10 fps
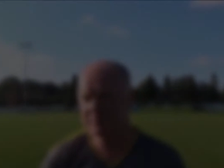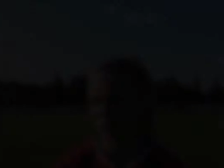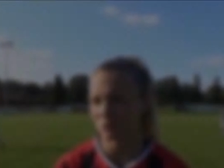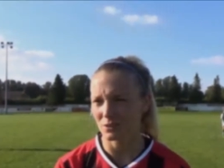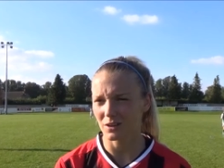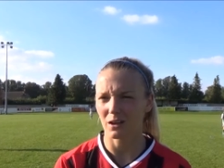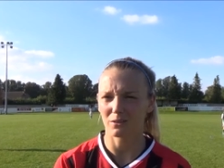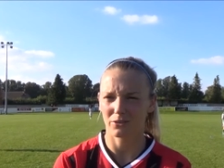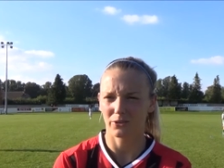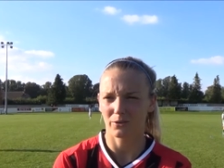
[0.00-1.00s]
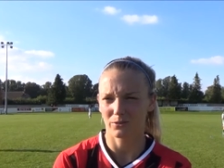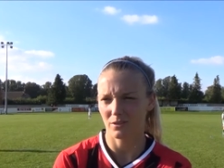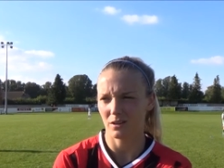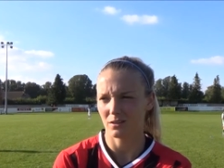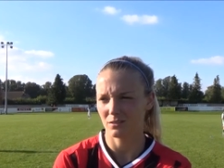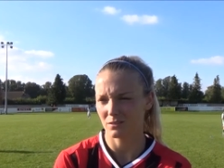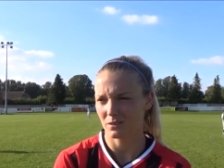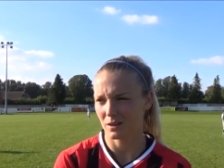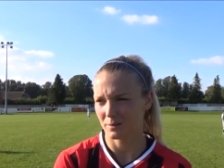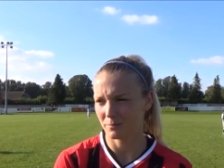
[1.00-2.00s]
it shows our character and our resilience.
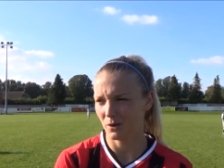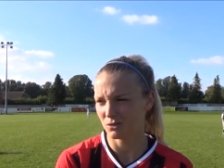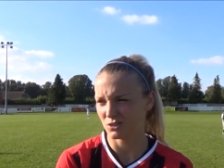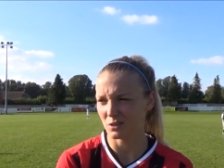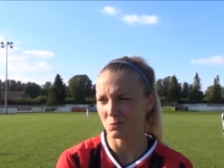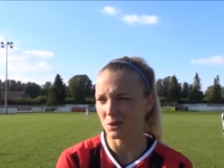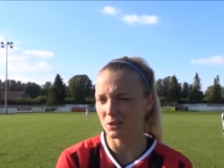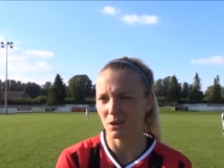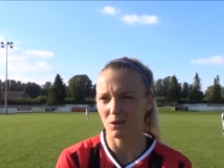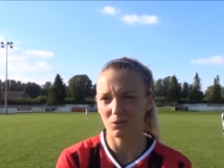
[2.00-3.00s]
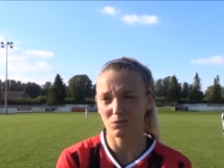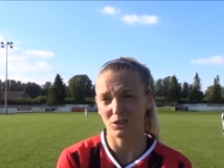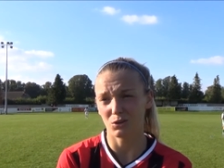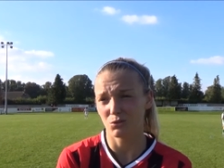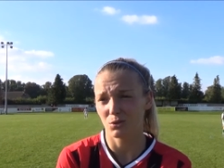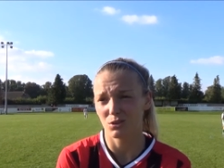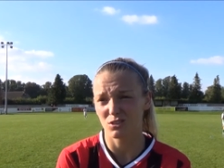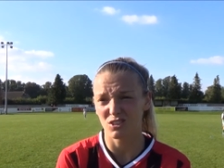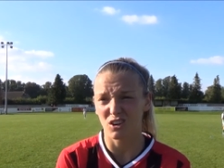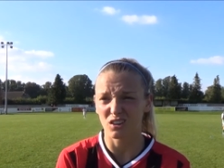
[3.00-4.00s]
Um, obviously, we know Yeovil are a good
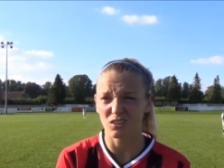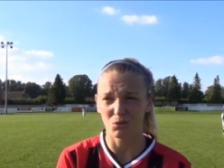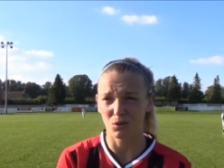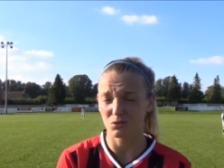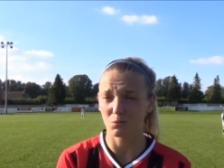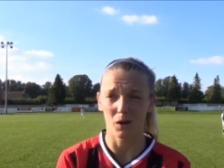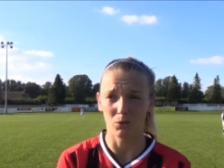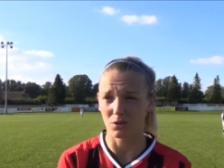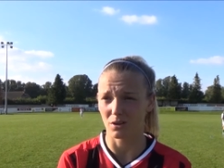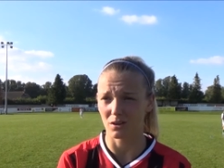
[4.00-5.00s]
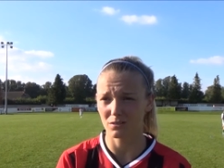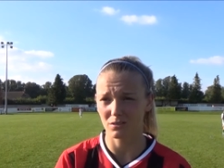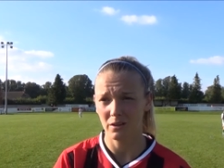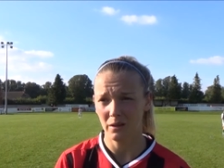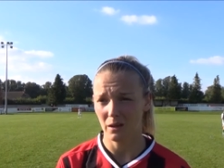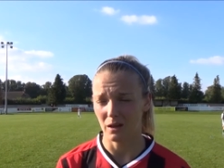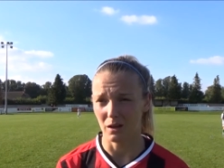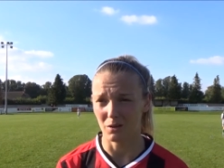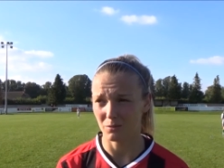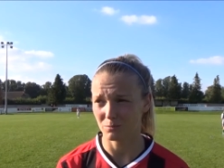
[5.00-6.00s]
side. They're always well organised.
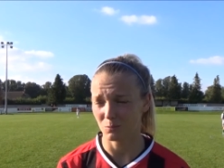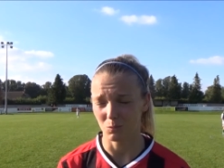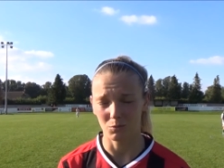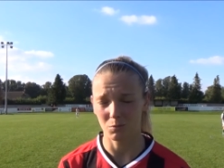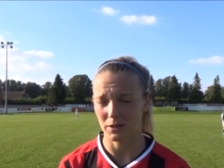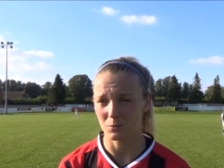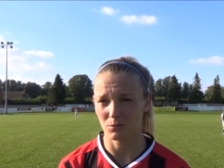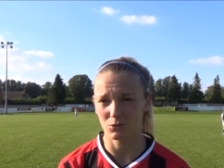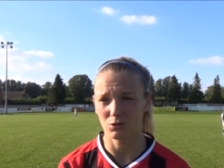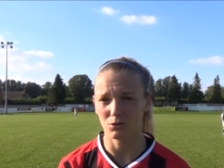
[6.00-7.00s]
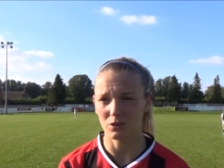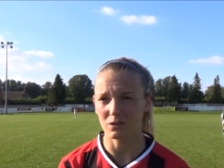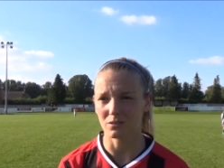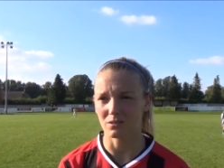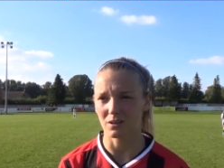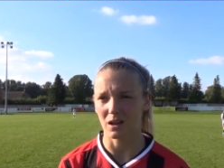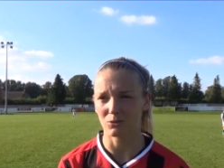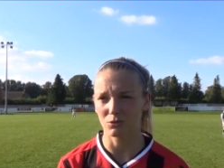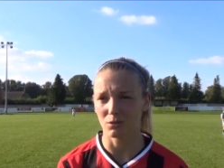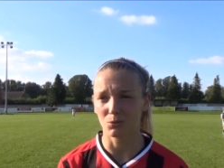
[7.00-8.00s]
Uh, we've played them over two seasons now,
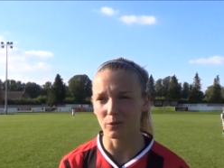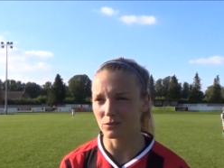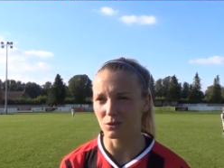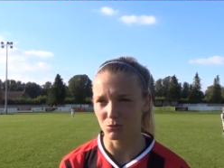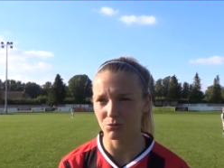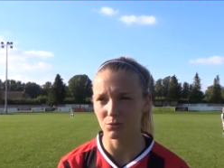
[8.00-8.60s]
so they're always going to